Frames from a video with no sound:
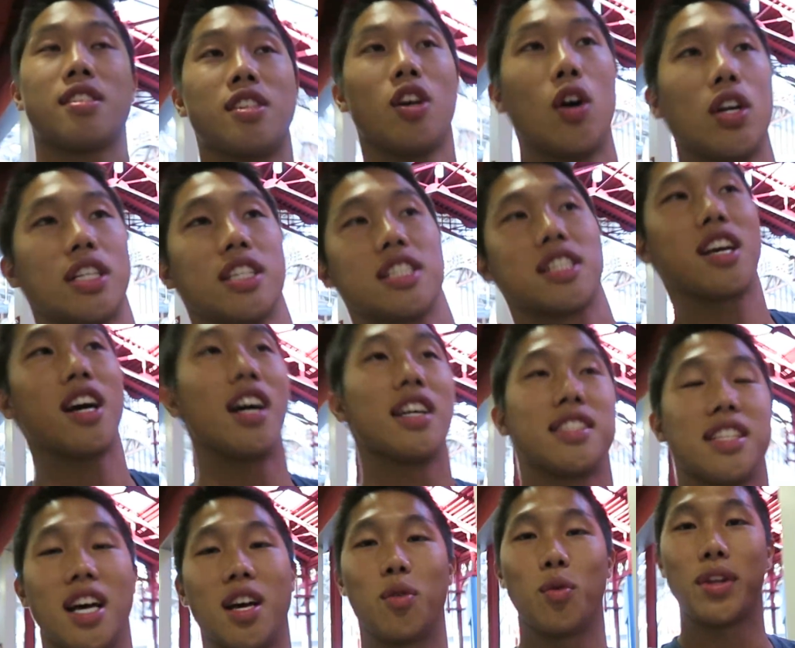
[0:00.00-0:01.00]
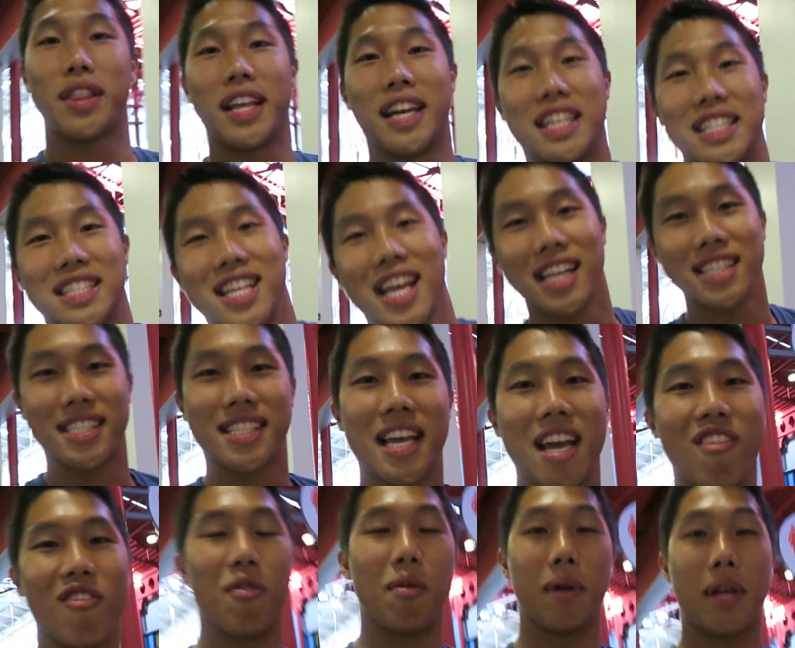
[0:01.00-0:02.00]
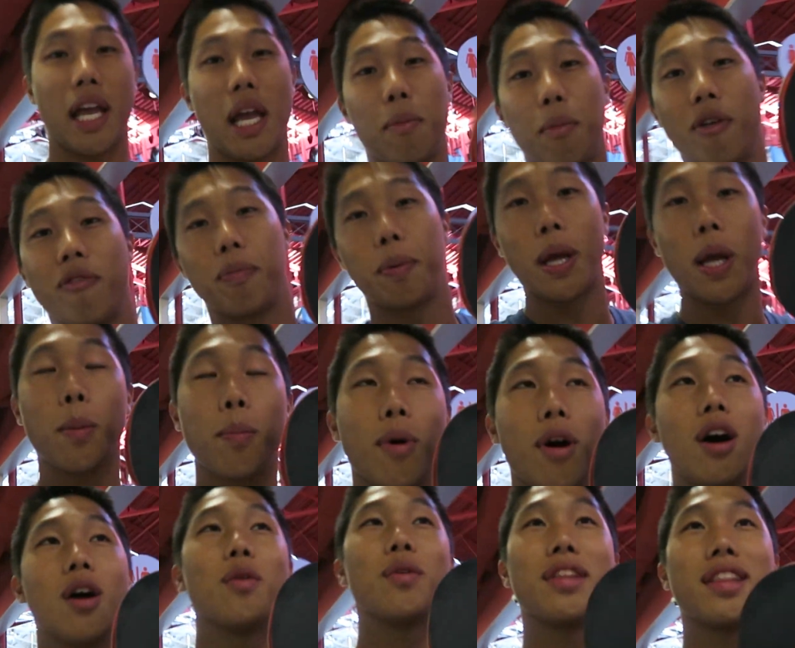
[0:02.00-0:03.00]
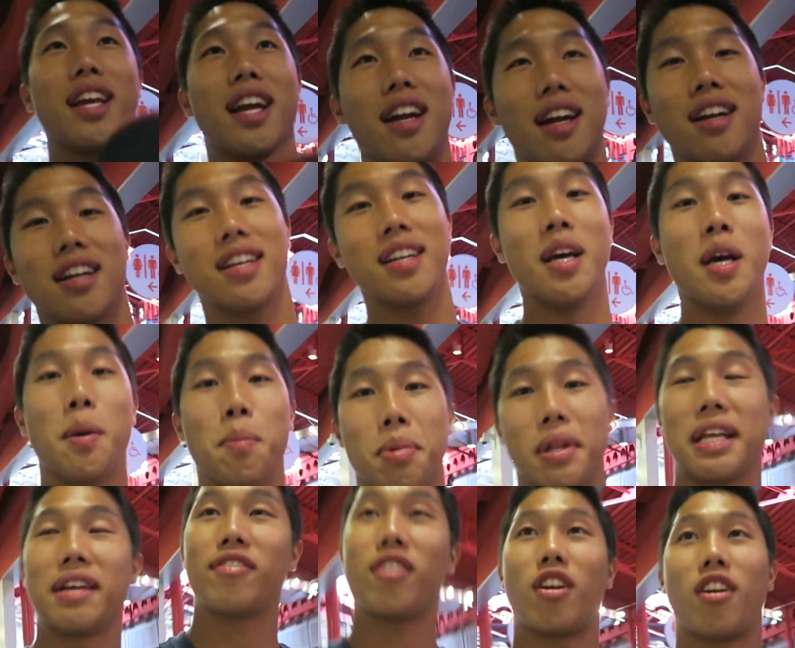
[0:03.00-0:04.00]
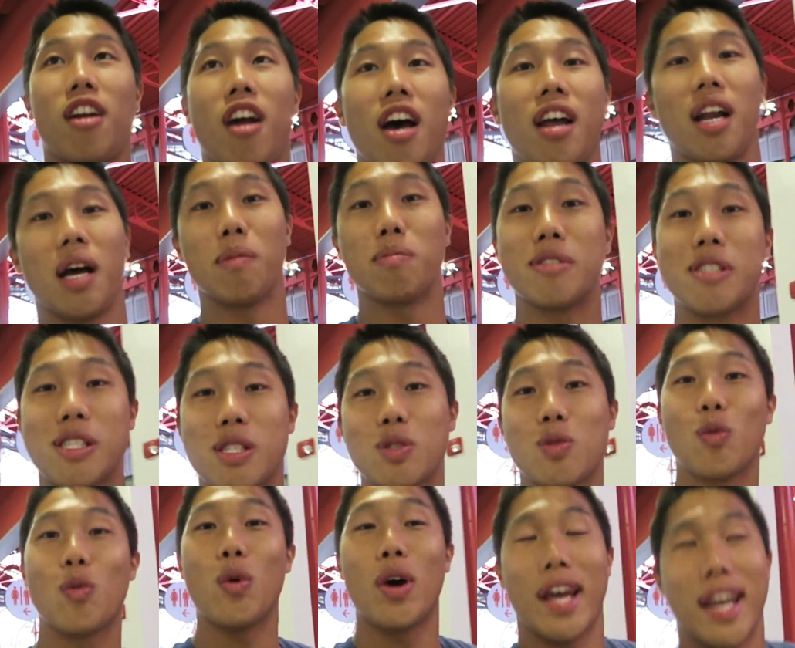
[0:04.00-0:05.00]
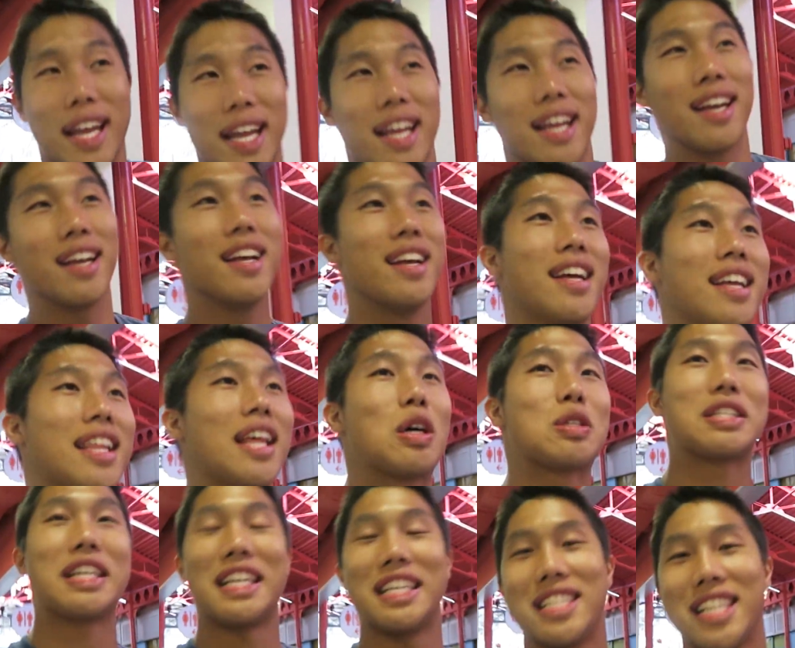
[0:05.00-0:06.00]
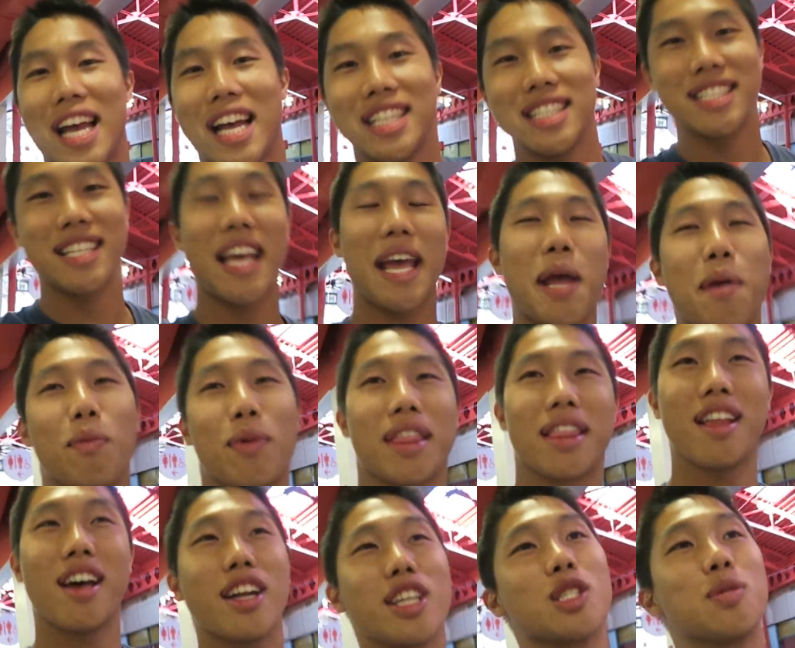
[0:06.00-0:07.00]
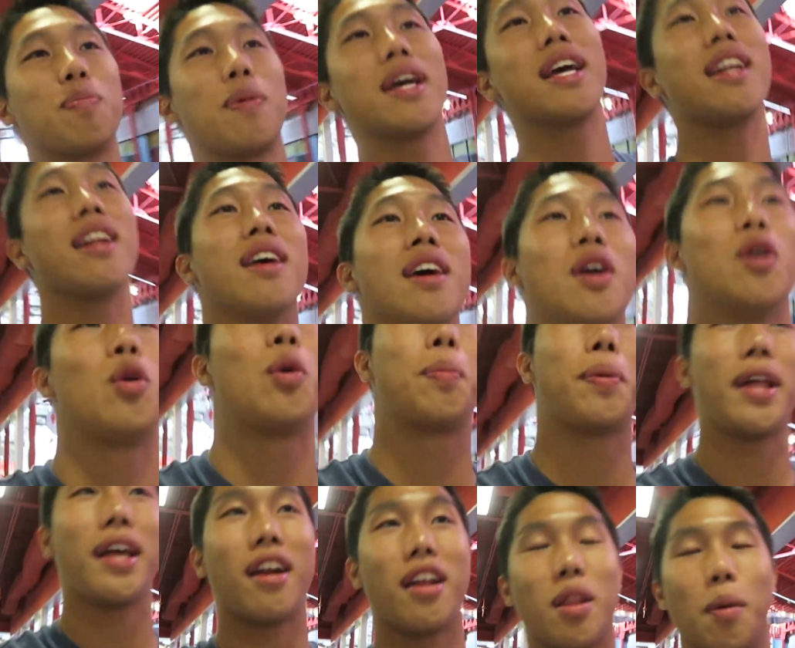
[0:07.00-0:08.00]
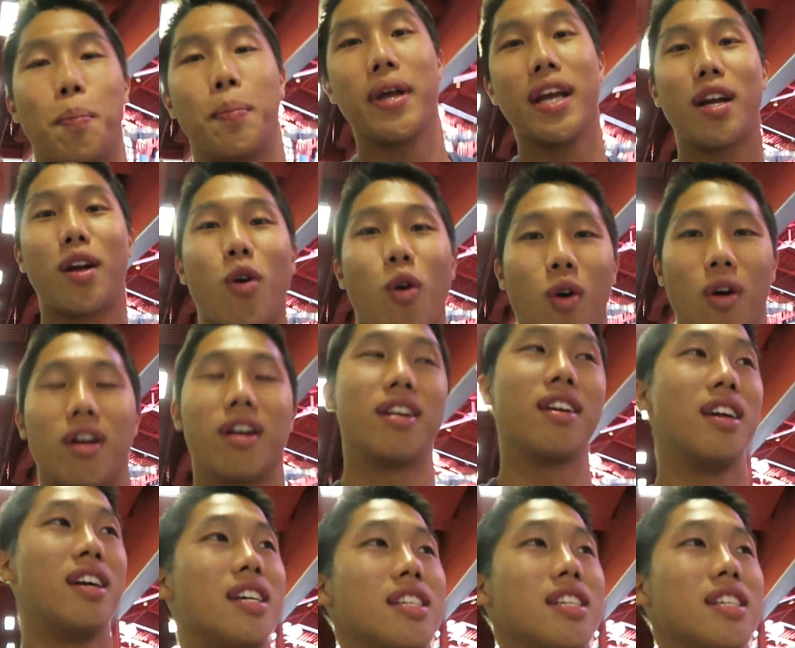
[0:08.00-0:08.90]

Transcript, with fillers: So I just got done with an intense game of ping pong with Keren. Believe it or not, I'm sweaty. That was an intense game with a lot of spin. We played on the big court.